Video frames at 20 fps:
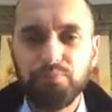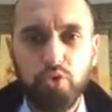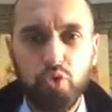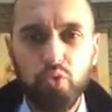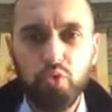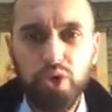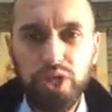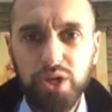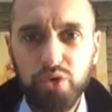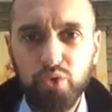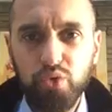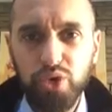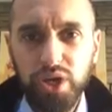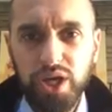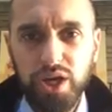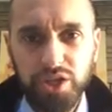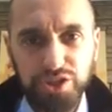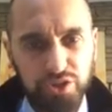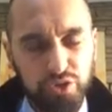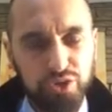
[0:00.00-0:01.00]

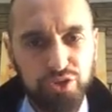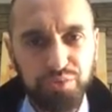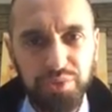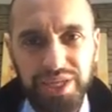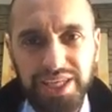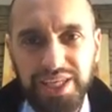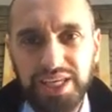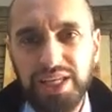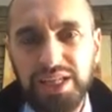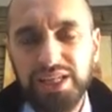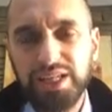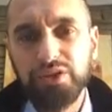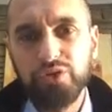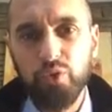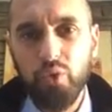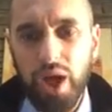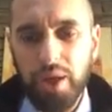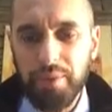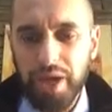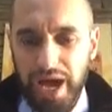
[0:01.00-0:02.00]
We are, so to speak, killing the
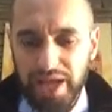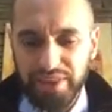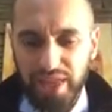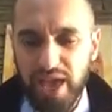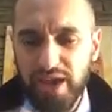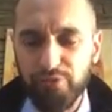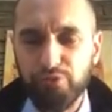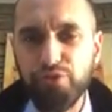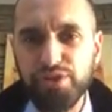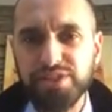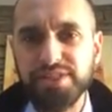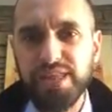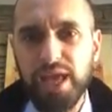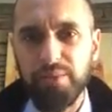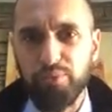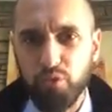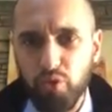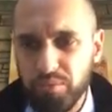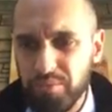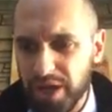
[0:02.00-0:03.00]
ram. At every
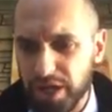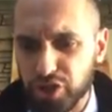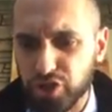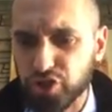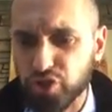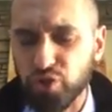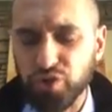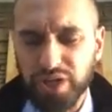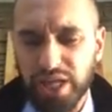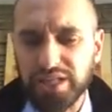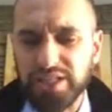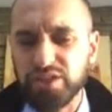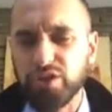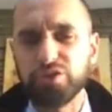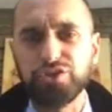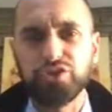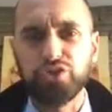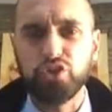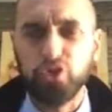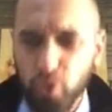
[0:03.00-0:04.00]
step, we make sure that it
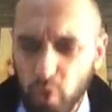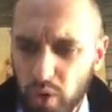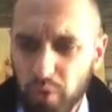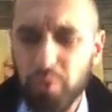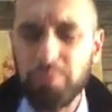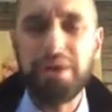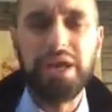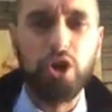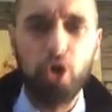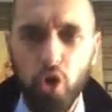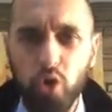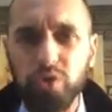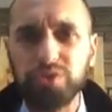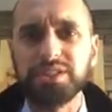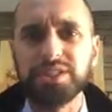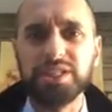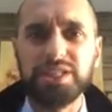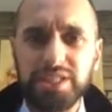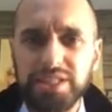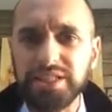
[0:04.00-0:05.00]
doesn't grow, and we make
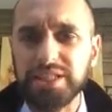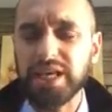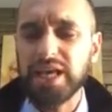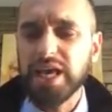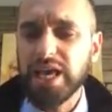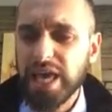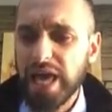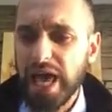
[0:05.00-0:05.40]
holes in it,